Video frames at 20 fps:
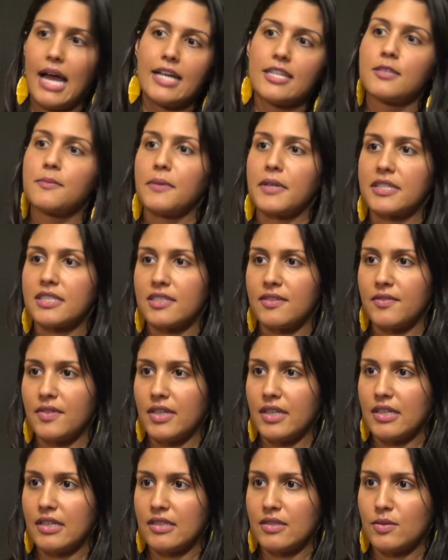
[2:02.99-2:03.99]
aspect of
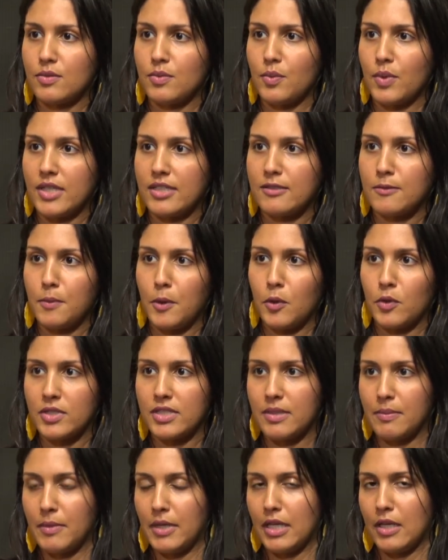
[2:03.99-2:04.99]
it is what spoke
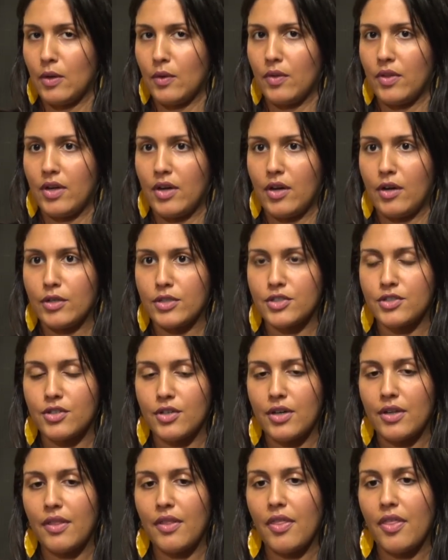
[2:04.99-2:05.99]
to me. You know, there are
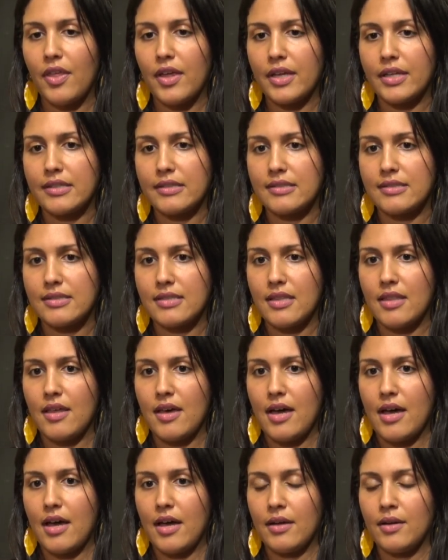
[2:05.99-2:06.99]
certain things
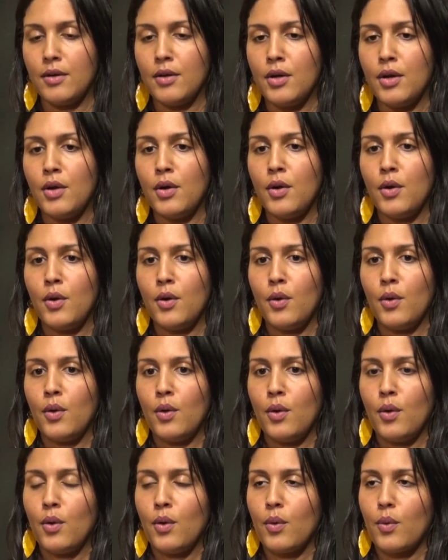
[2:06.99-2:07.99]
that
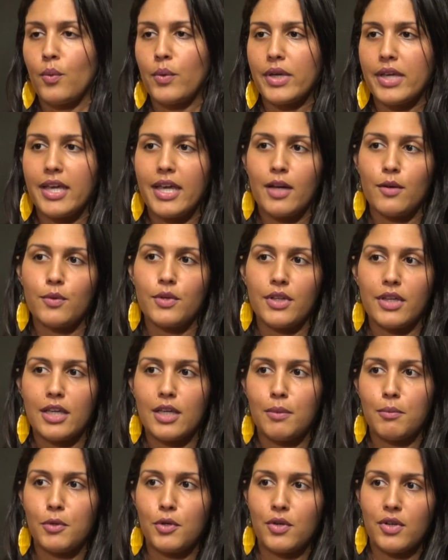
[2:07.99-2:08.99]
we can't really
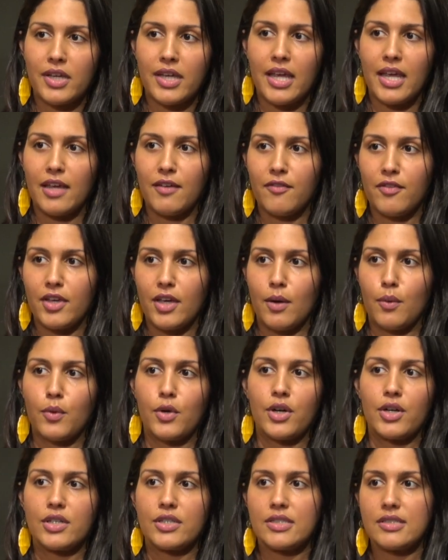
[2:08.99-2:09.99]
communicate via
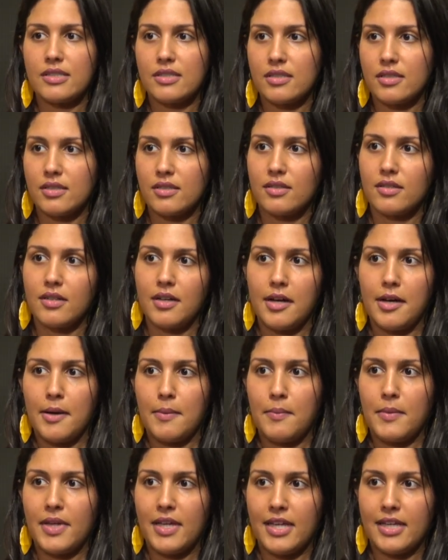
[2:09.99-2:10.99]
words.
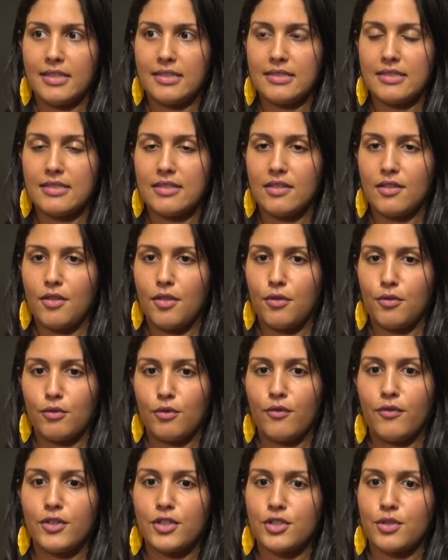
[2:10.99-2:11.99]
Um, and
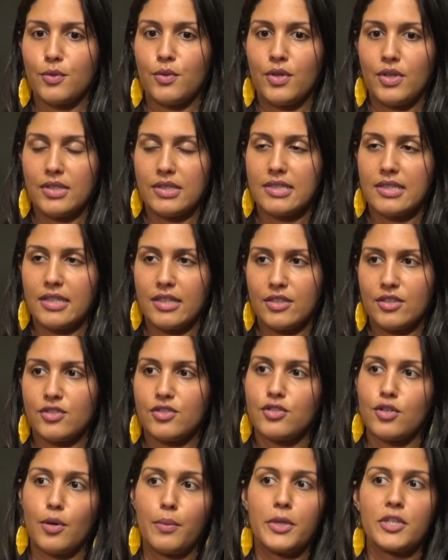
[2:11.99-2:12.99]
through visuals, there's
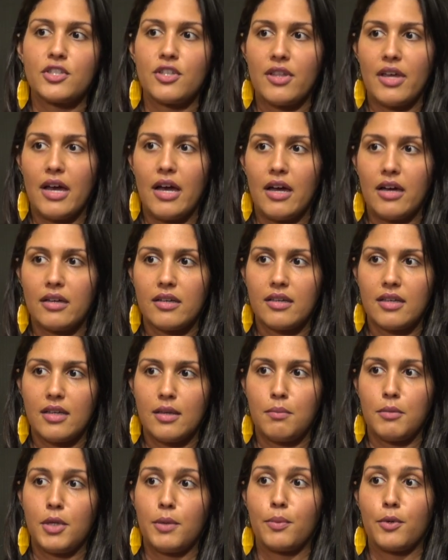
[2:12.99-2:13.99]
so much that
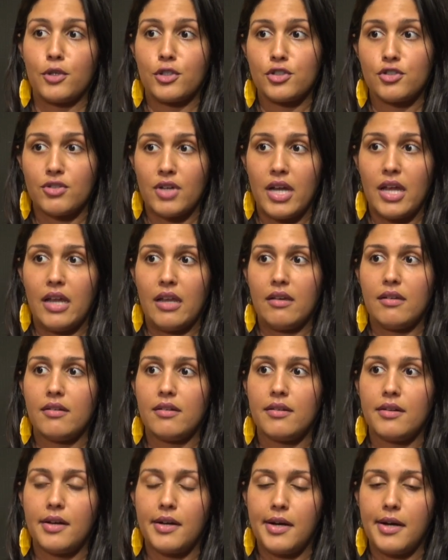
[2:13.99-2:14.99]
can be portrayed
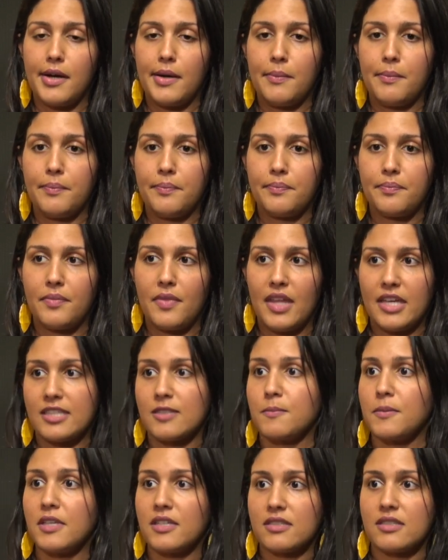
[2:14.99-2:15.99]
um, that
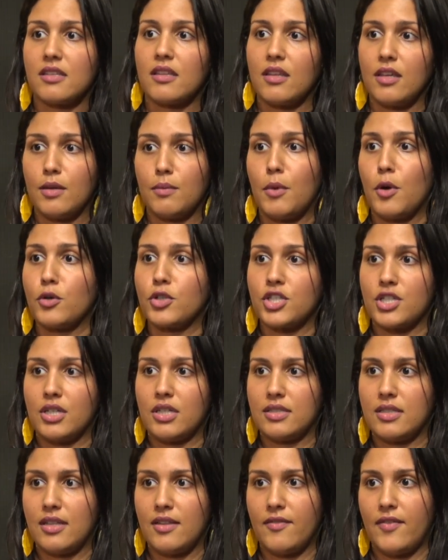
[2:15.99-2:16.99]
speaks to the
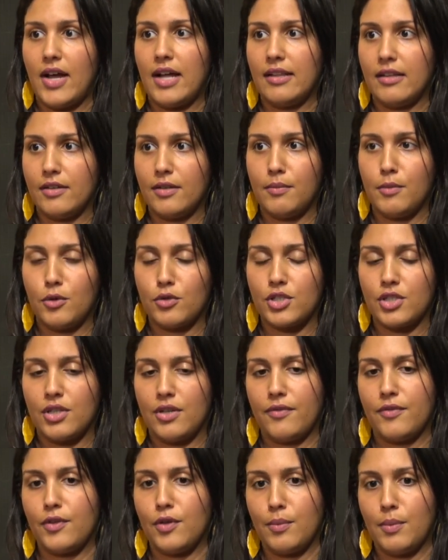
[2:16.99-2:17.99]
emotion, to the valid emotion
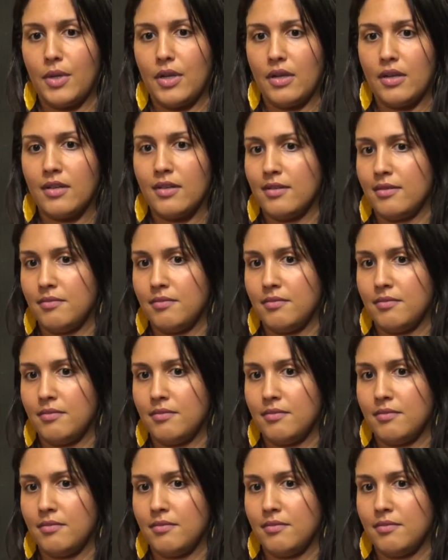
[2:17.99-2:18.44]
of human